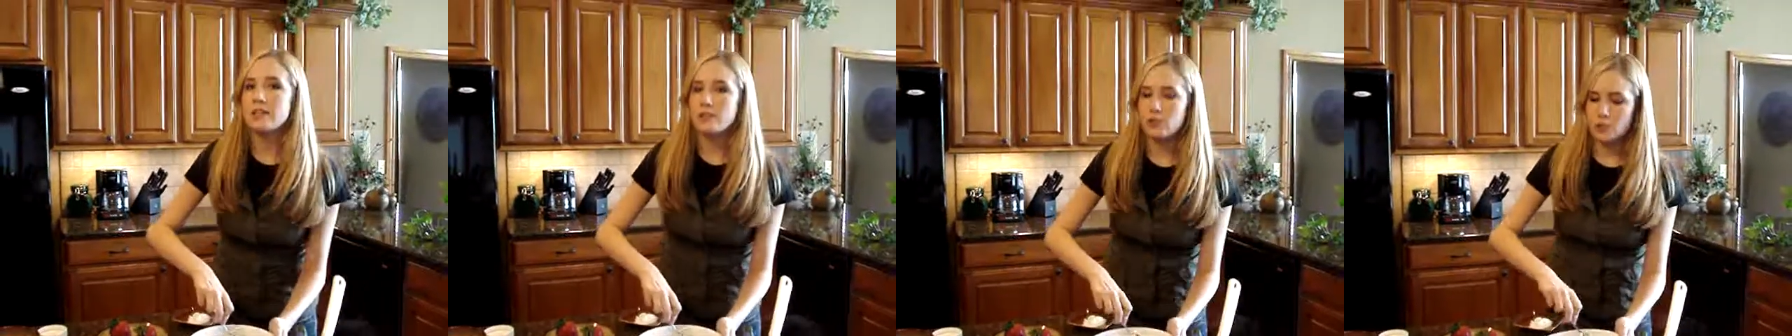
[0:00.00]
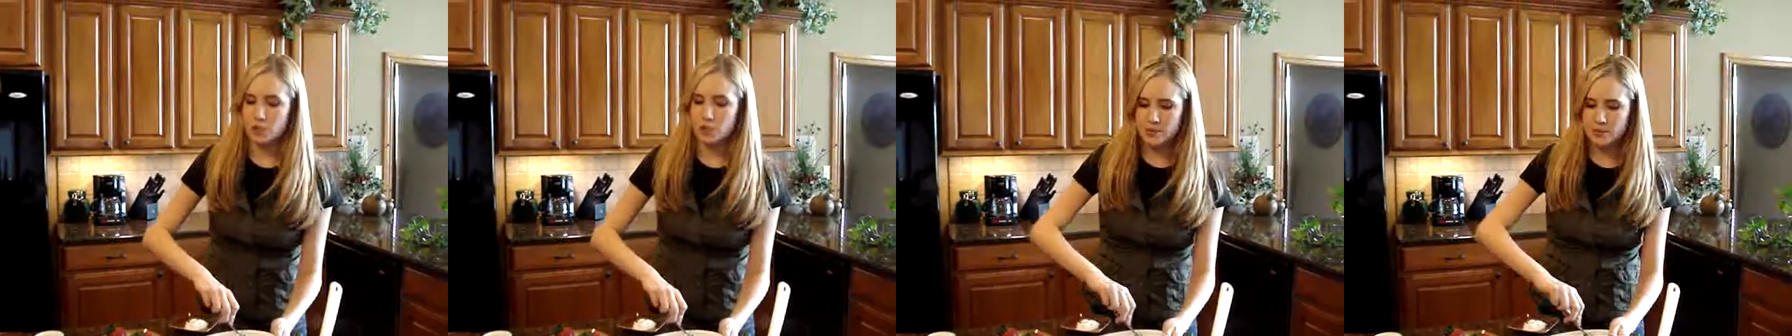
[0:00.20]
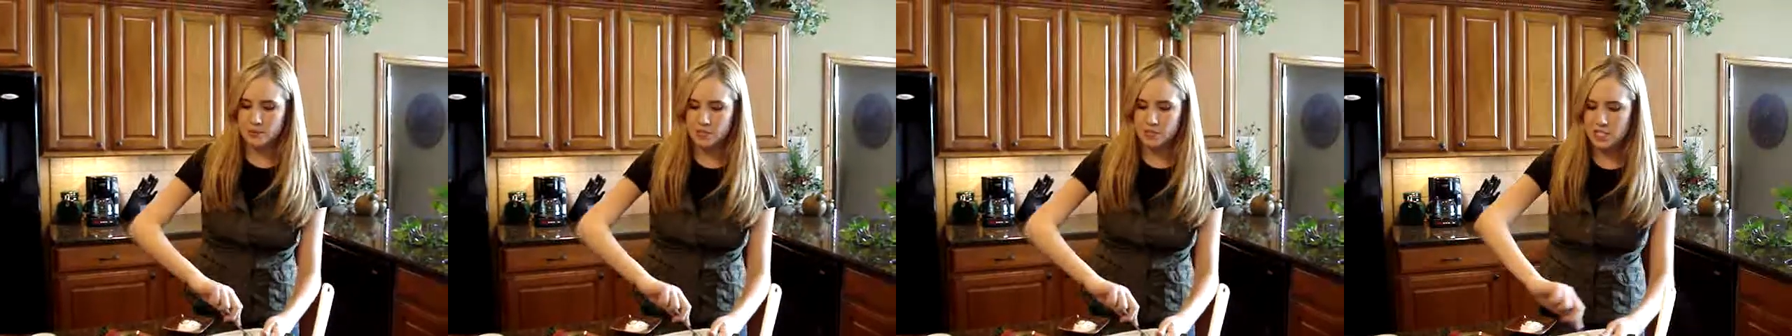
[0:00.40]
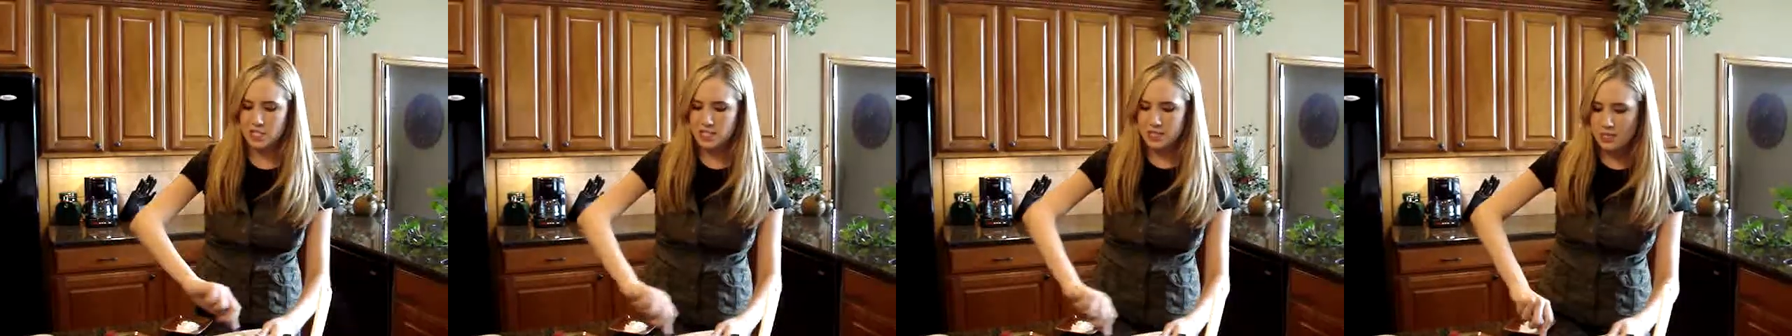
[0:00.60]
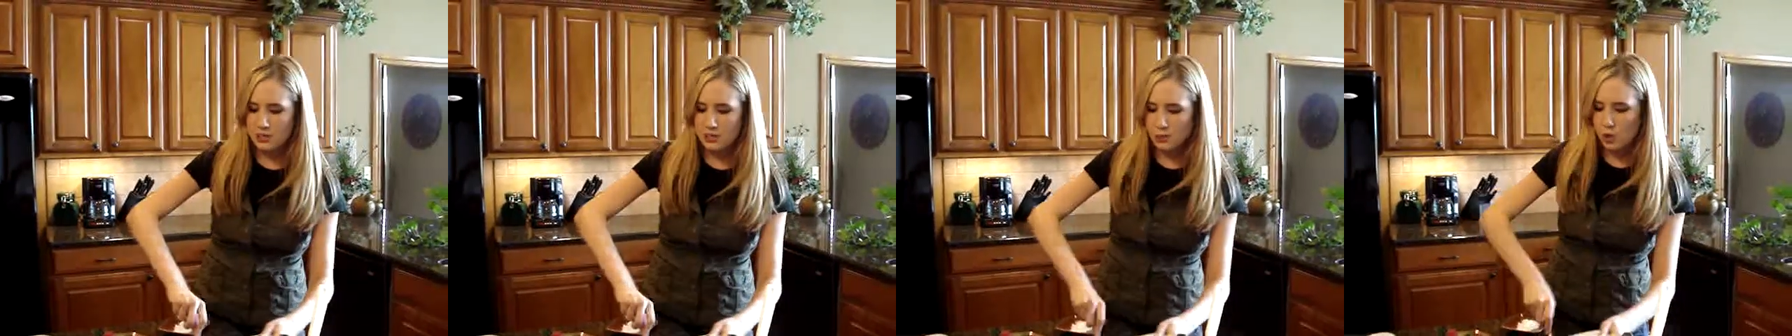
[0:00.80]
of the cream
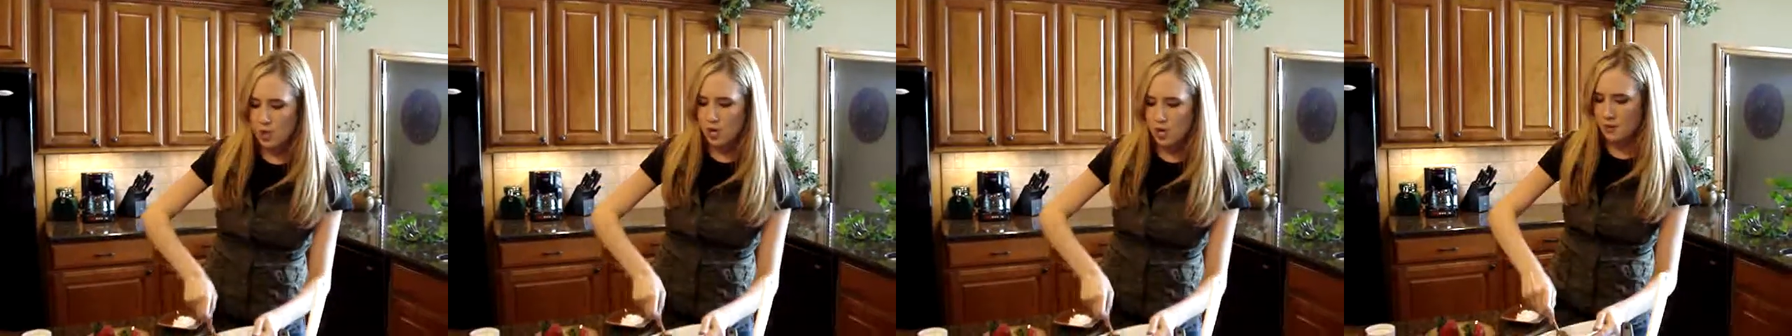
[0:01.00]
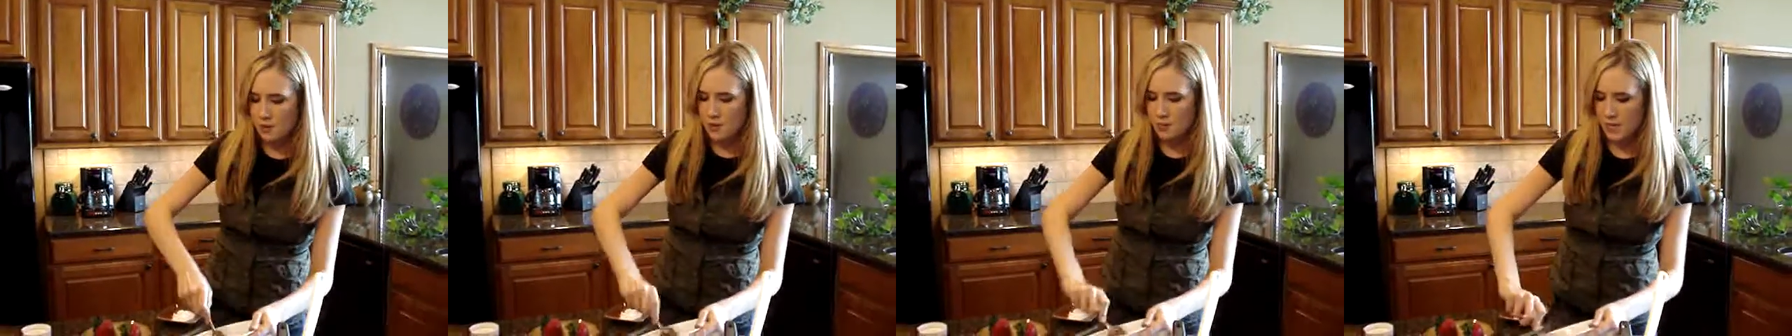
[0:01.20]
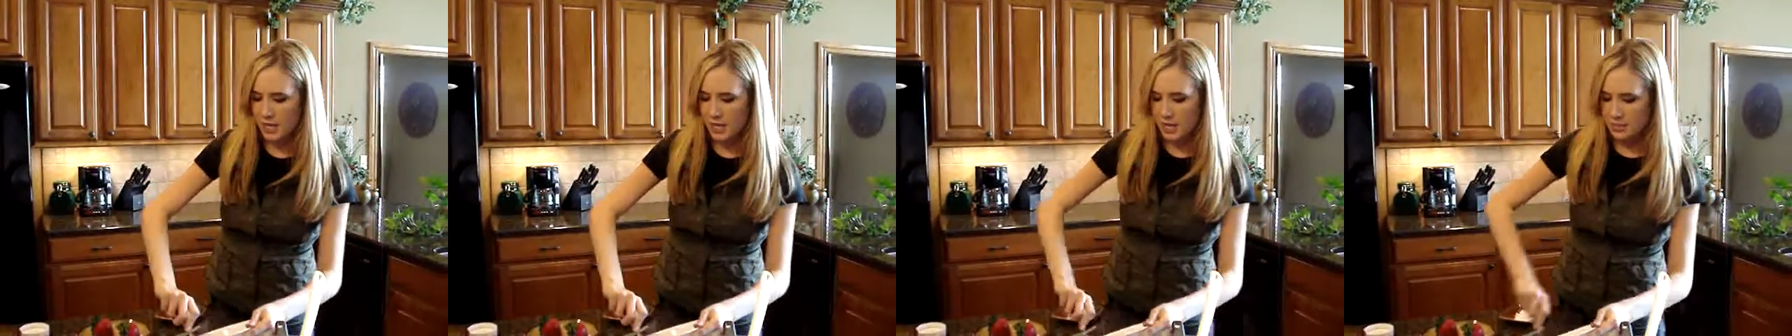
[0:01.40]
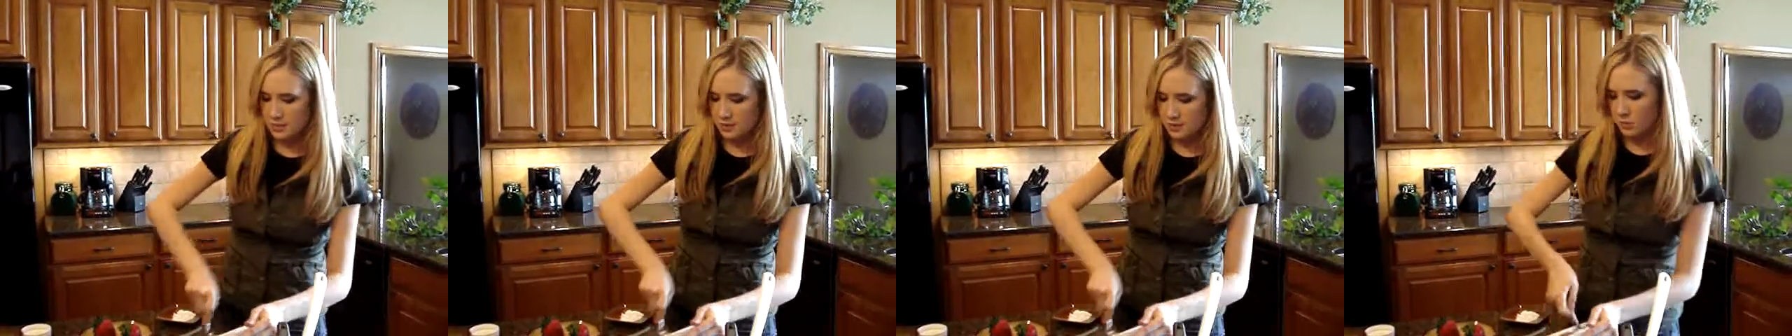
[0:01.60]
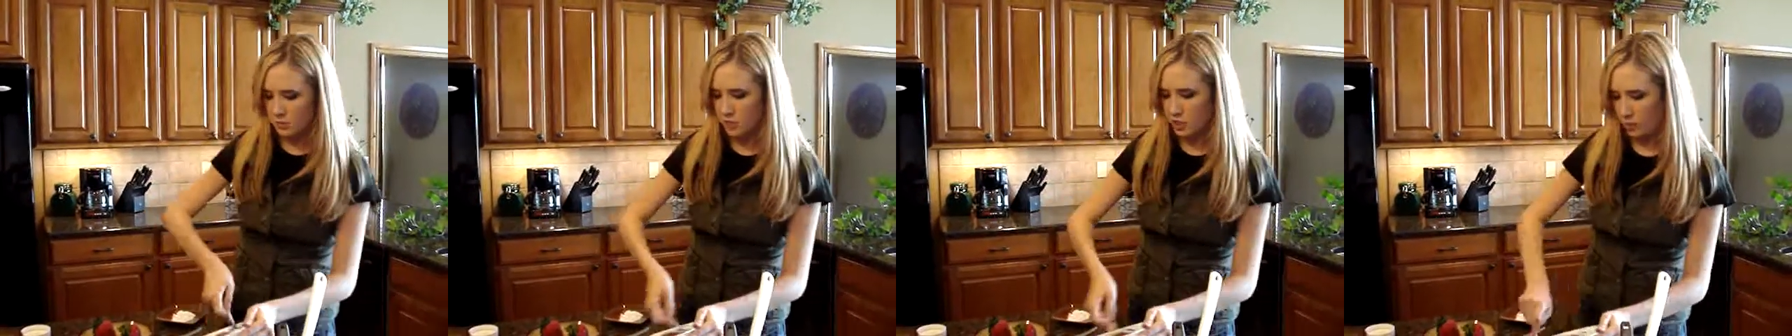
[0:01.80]
cheese anymore, but
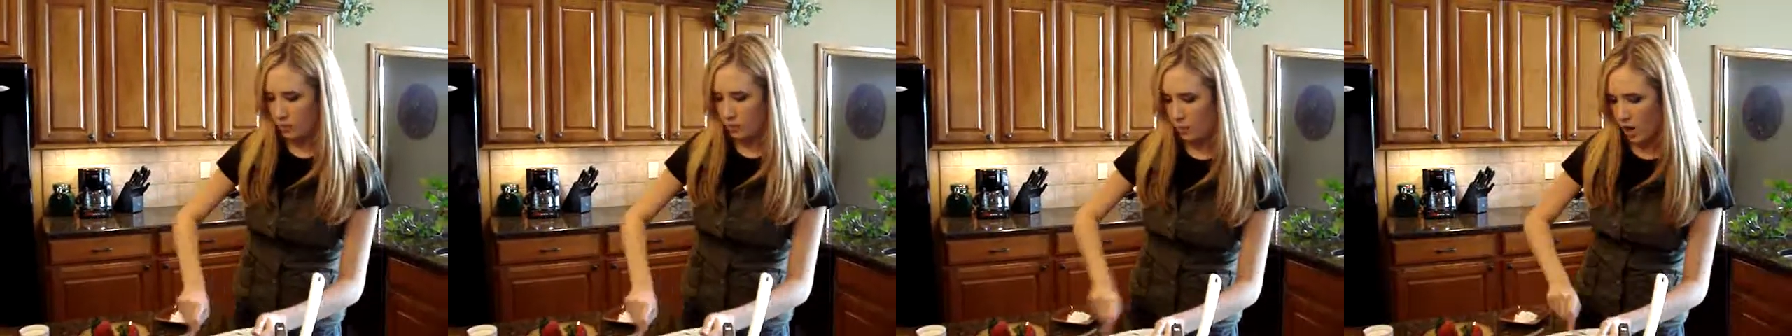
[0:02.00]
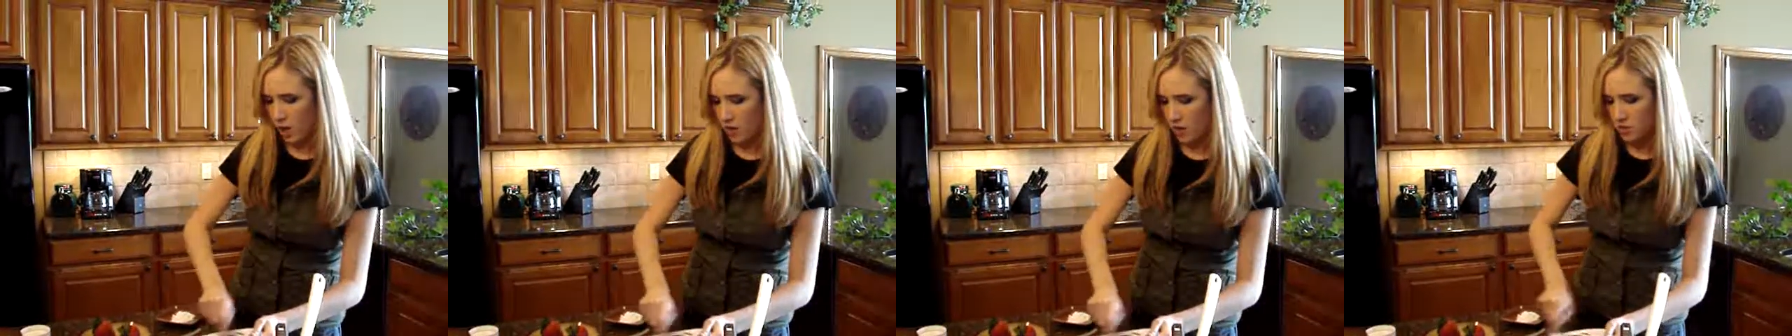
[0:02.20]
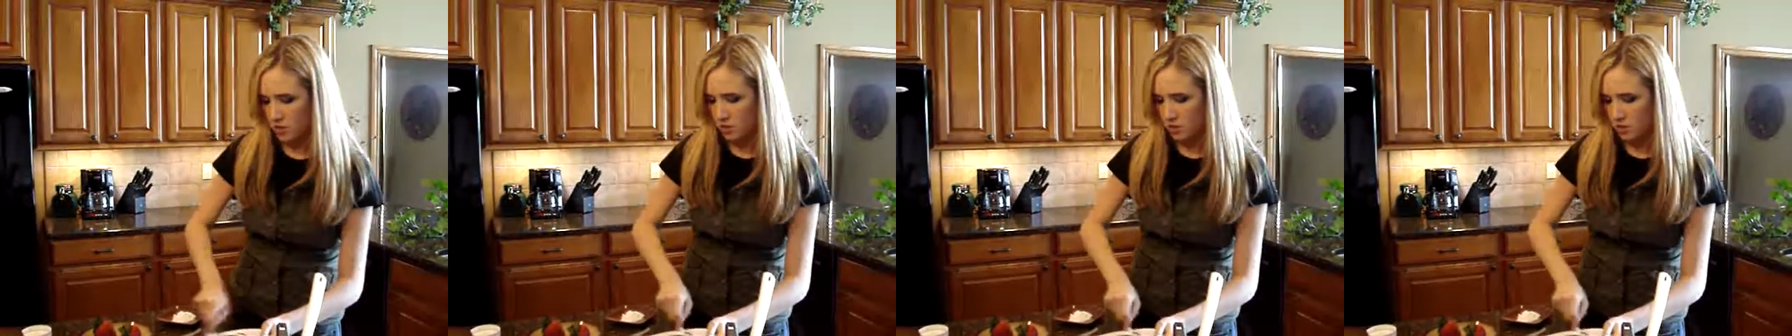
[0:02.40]
that's what you want.